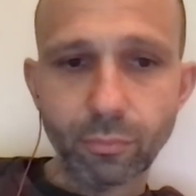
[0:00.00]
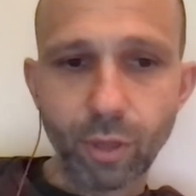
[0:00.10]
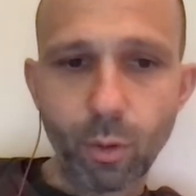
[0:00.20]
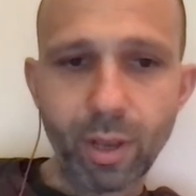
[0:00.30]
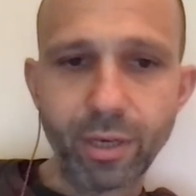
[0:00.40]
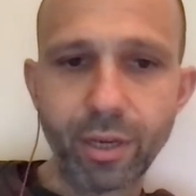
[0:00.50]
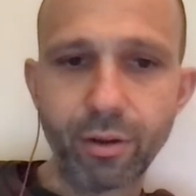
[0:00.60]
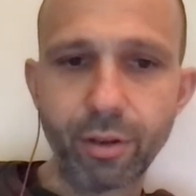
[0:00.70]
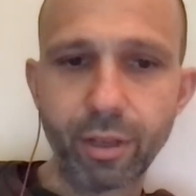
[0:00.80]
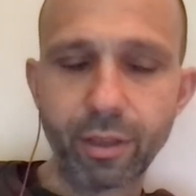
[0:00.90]
No
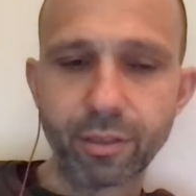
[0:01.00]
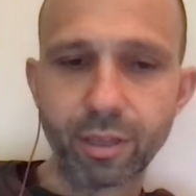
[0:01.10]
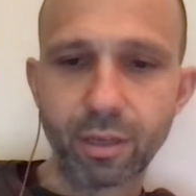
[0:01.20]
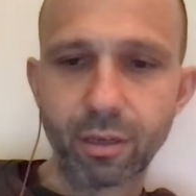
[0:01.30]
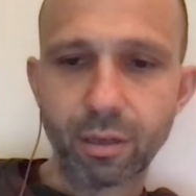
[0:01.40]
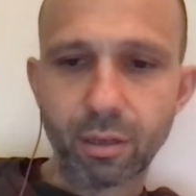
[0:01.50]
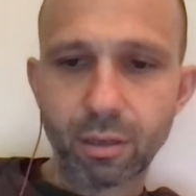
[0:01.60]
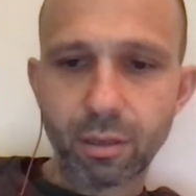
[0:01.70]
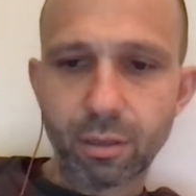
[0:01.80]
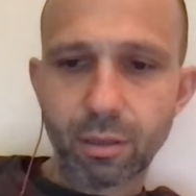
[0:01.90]
headgear. Yeah, that's it
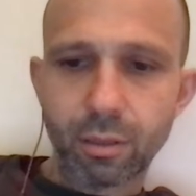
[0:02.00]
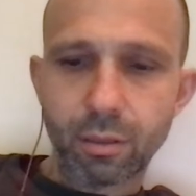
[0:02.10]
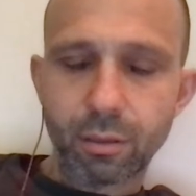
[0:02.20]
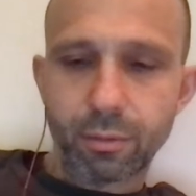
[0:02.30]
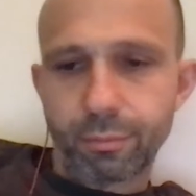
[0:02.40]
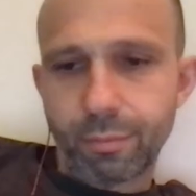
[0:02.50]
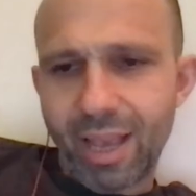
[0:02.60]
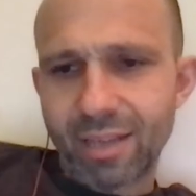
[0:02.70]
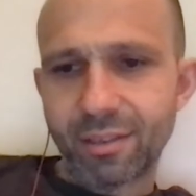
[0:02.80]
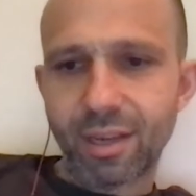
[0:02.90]

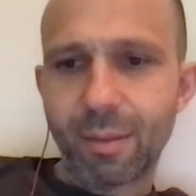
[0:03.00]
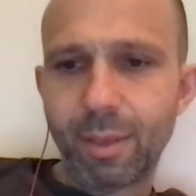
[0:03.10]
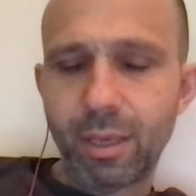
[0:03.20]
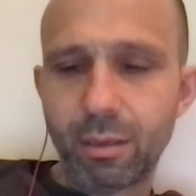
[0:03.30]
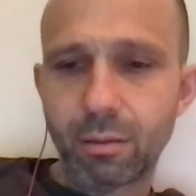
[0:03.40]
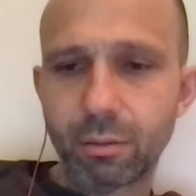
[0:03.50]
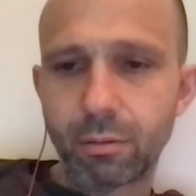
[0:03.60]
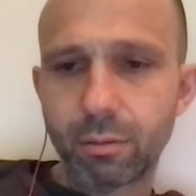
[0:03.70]
yeah, it's, I mean,